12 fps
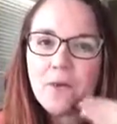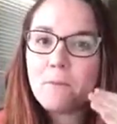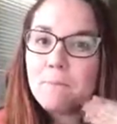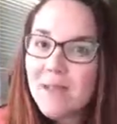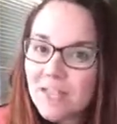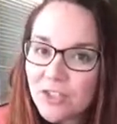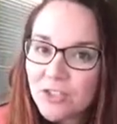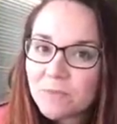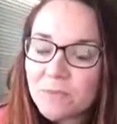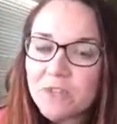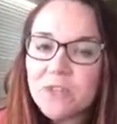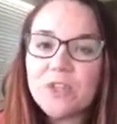they're
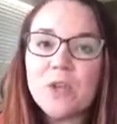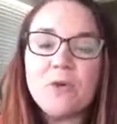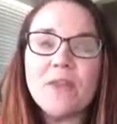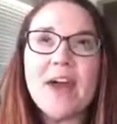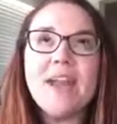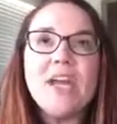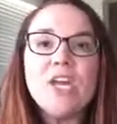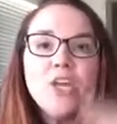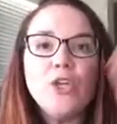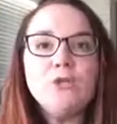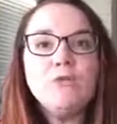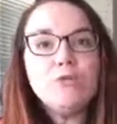measurable so that
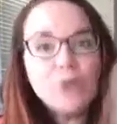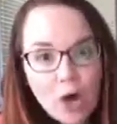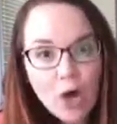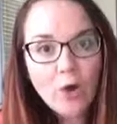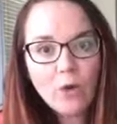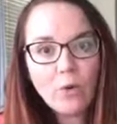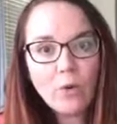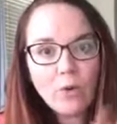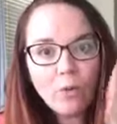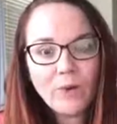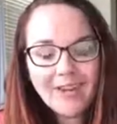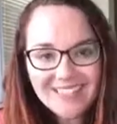you know
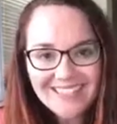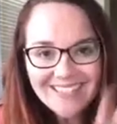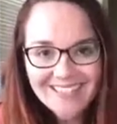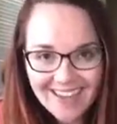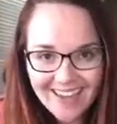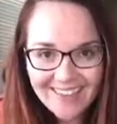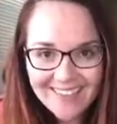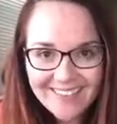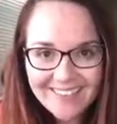when it's done.